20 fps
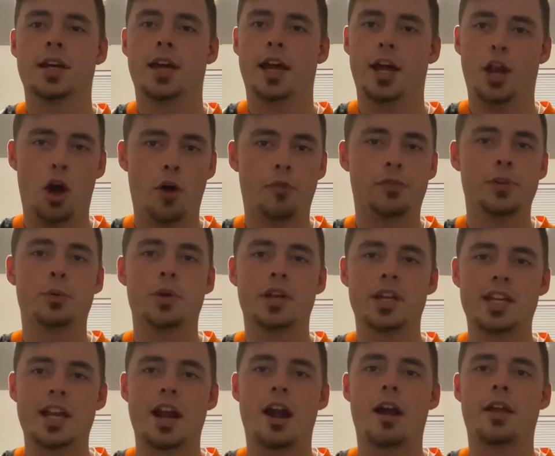And hopefully we can
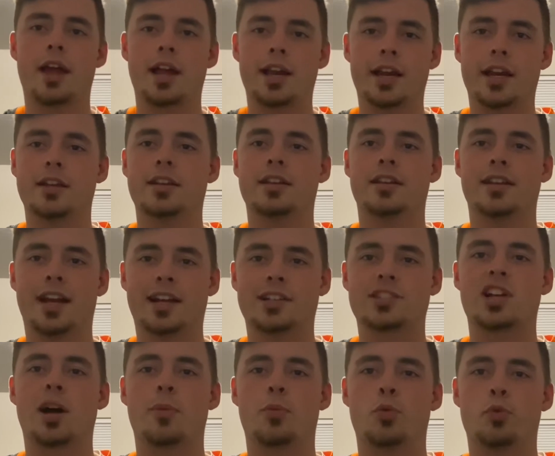carry that into the next
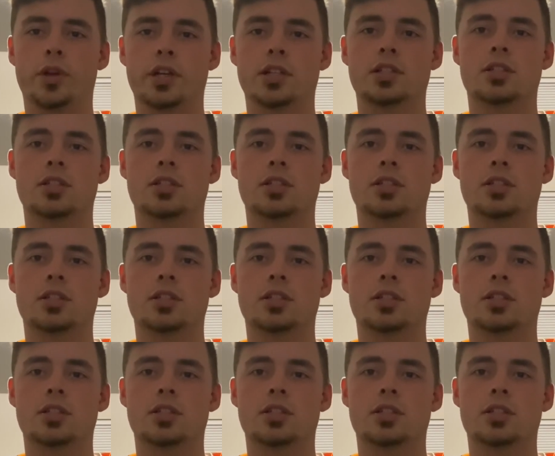couple weeks,